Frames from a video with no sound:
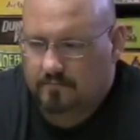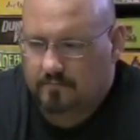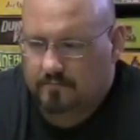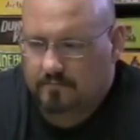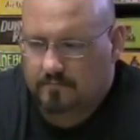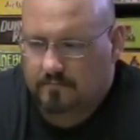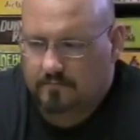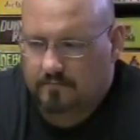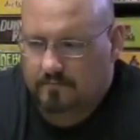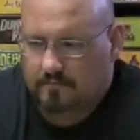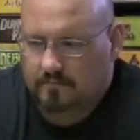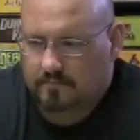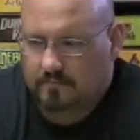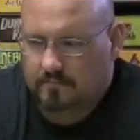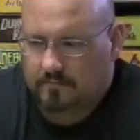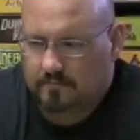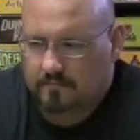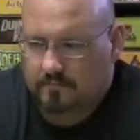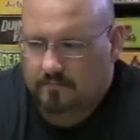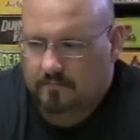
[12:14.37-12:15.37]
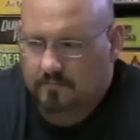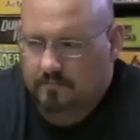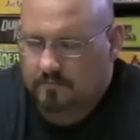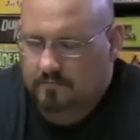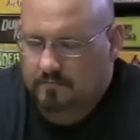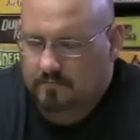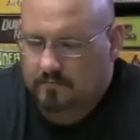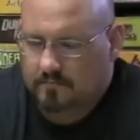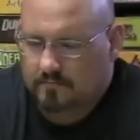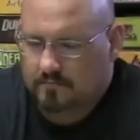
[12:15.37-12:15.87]

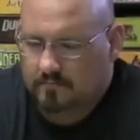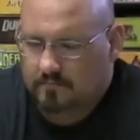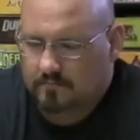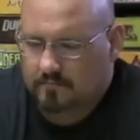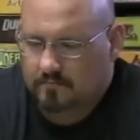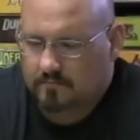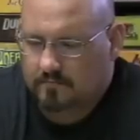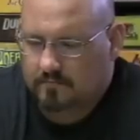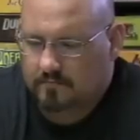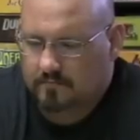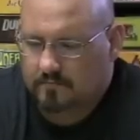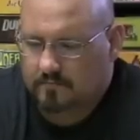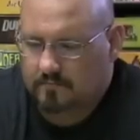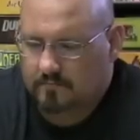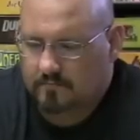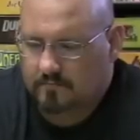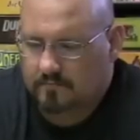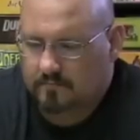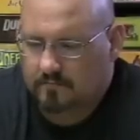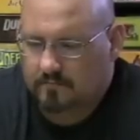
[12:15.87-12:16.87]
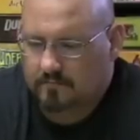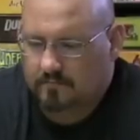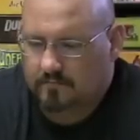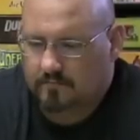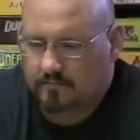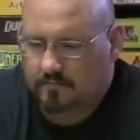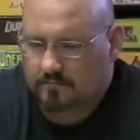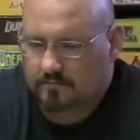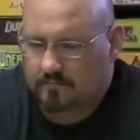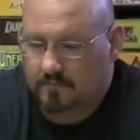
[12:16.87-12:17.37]

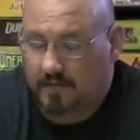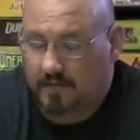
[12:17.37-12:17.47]
(silent)